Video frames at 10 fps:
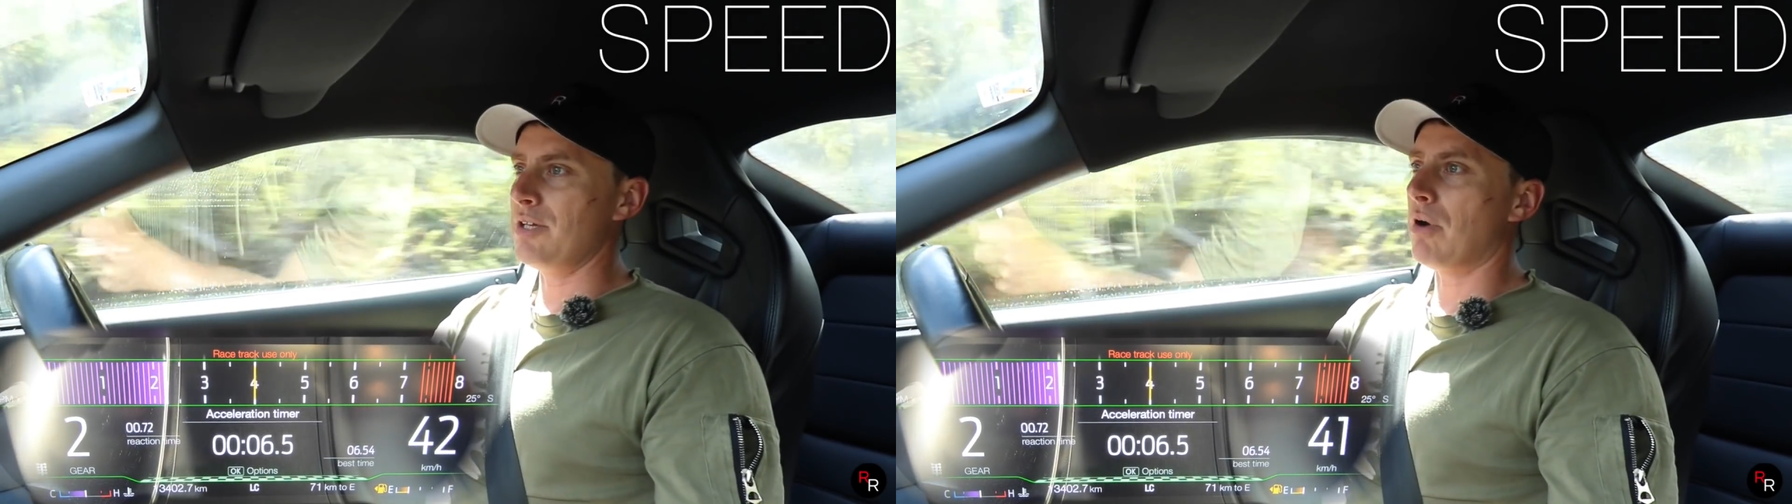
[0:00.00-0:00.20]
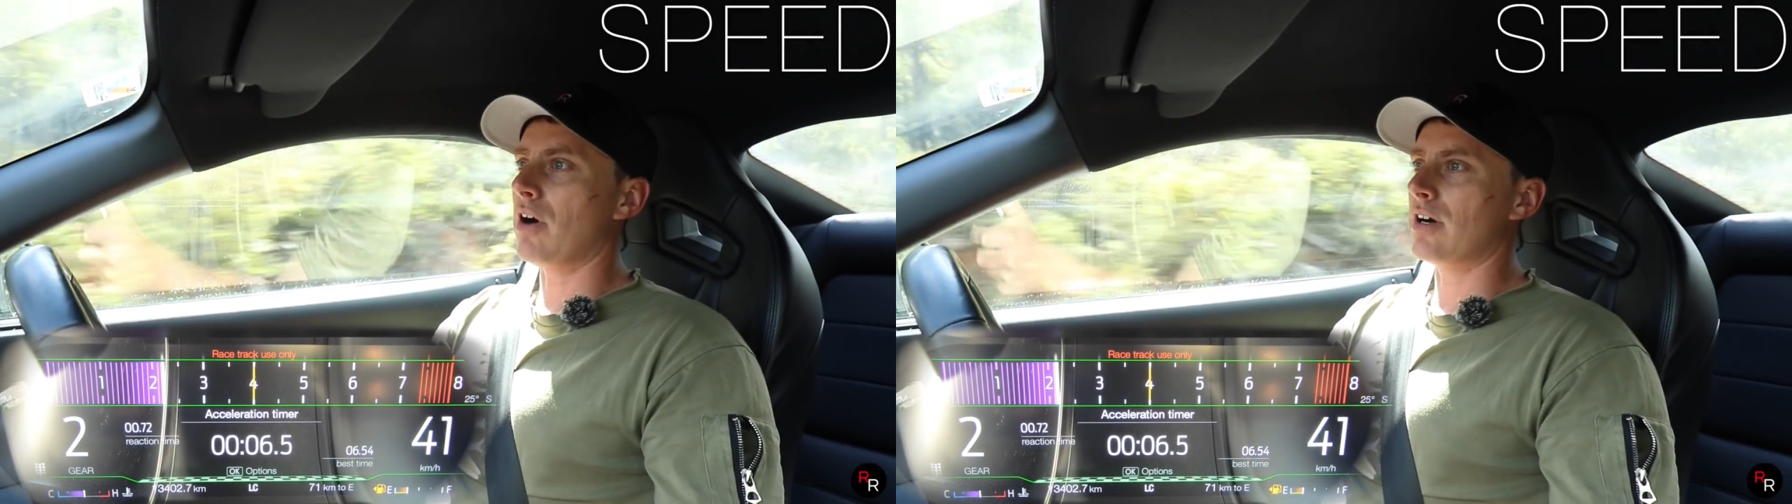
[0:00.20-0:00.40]

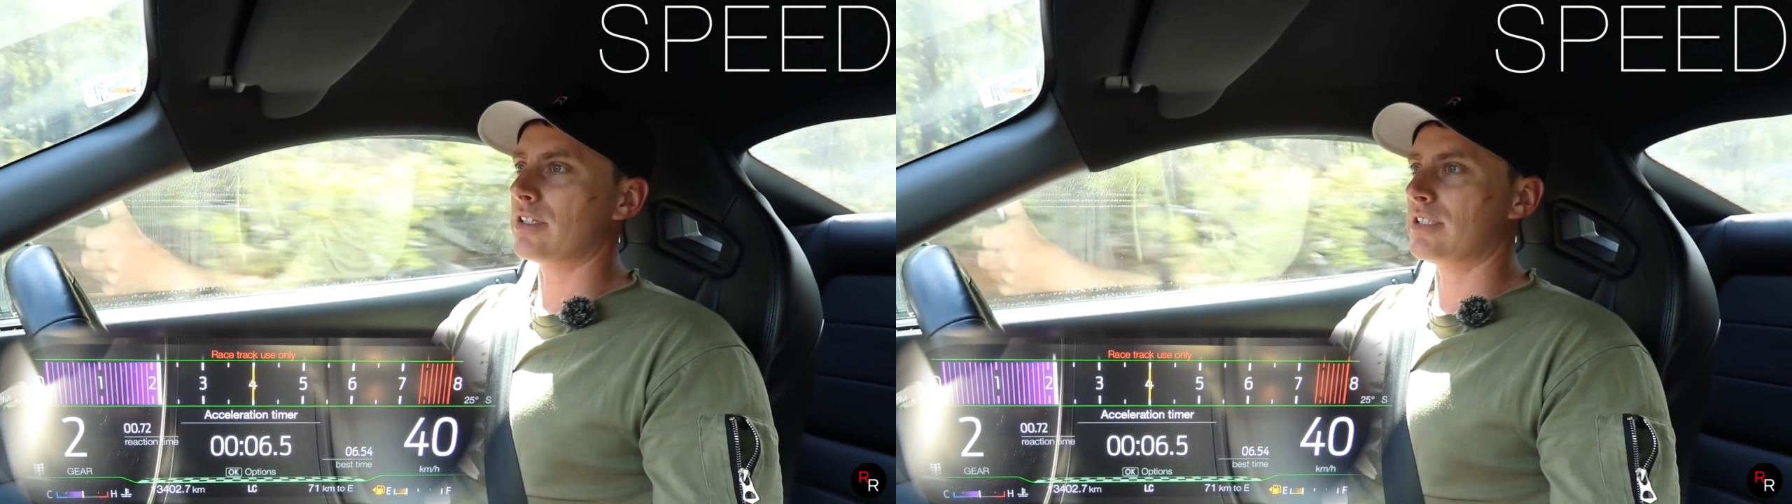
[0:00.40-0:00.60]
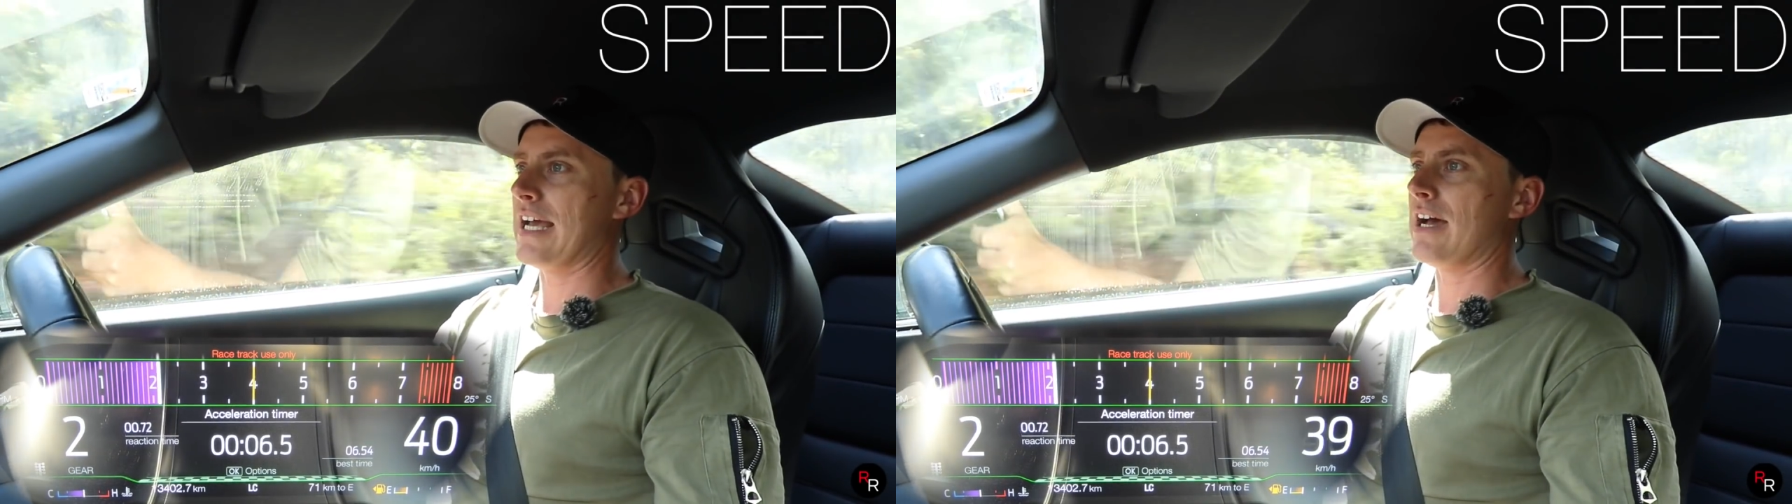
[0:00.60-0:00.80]

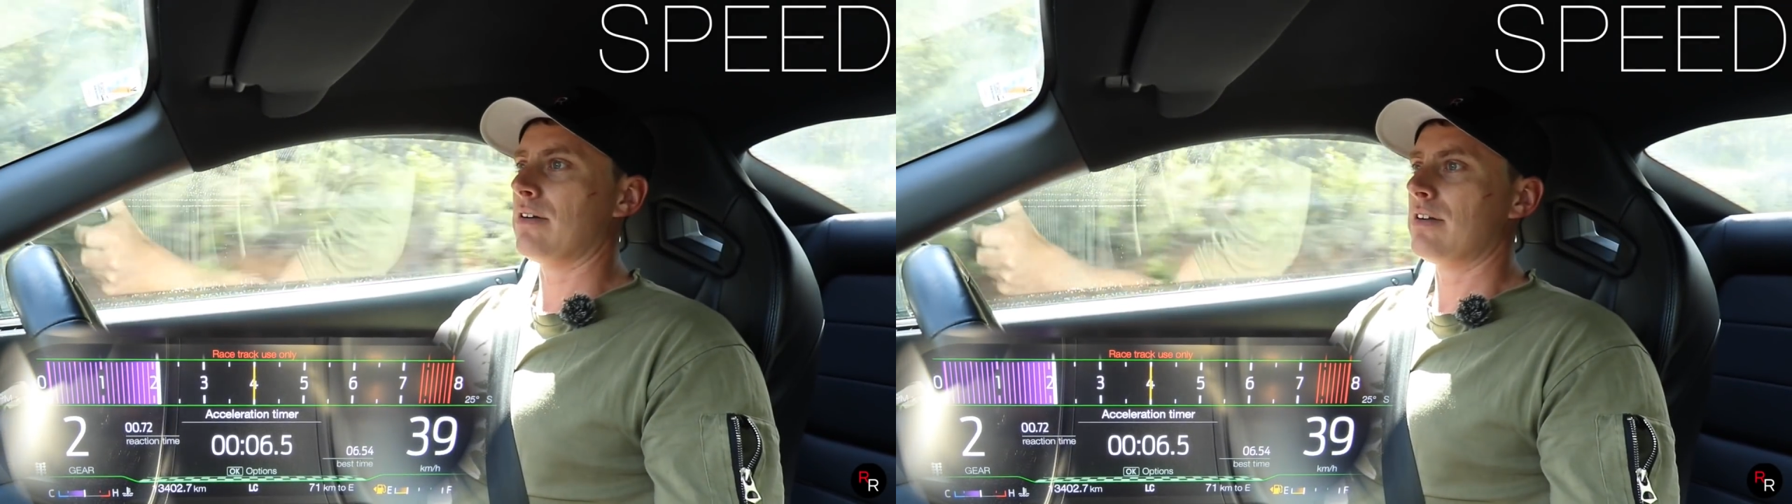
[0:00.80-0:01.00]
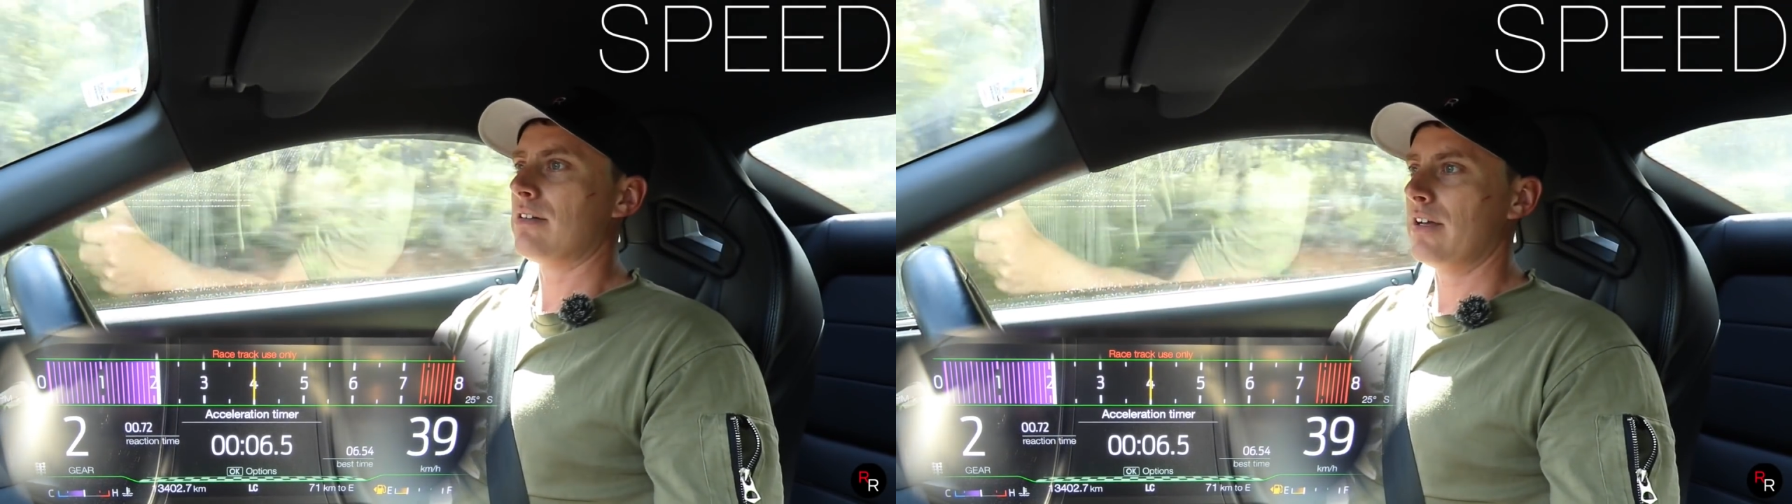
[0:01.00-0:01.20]
bogs down,